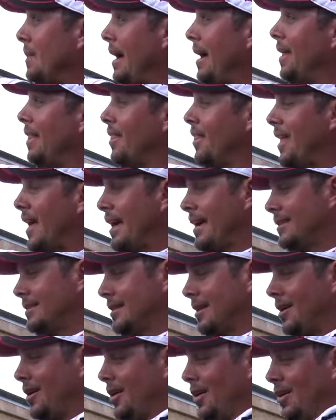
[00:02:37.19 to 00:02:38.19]
about that
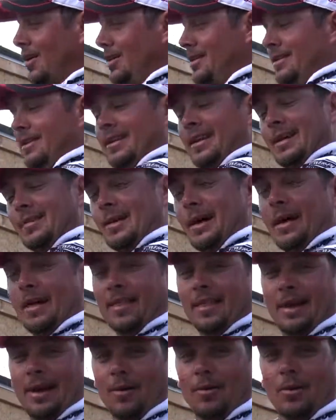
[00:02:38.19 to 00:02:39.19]
tall and
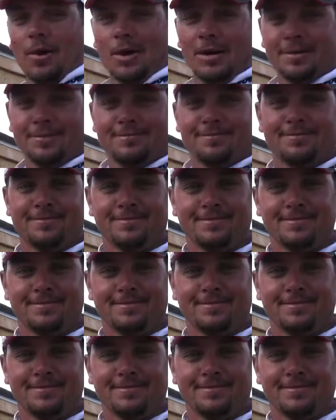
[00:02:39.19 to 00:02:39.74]
about that wide.